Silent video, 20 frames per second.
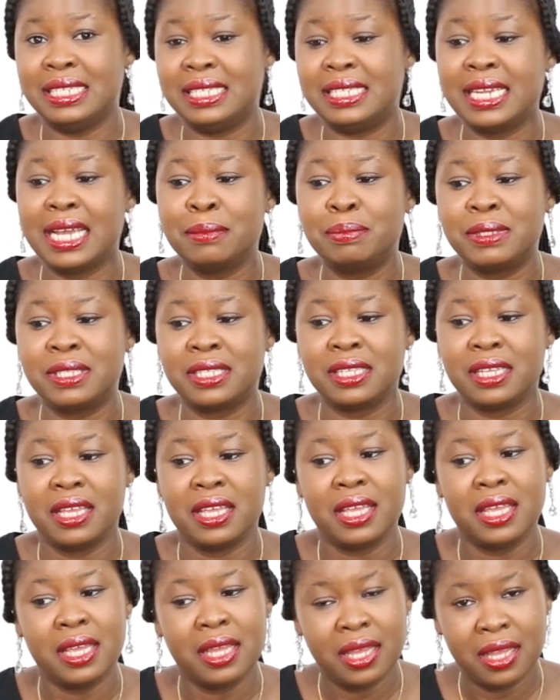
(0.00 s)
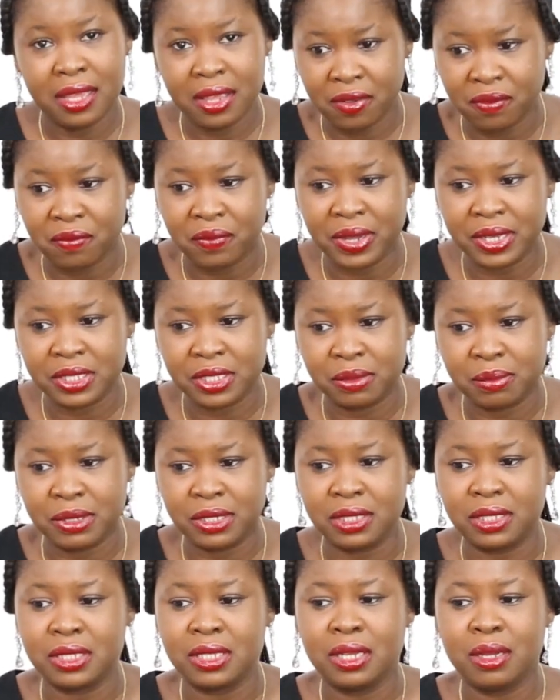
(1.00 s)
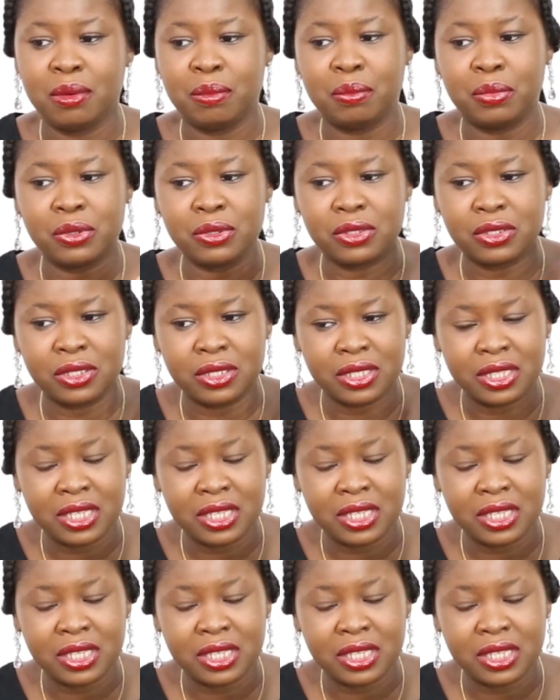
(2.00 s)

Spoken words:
debt investment, but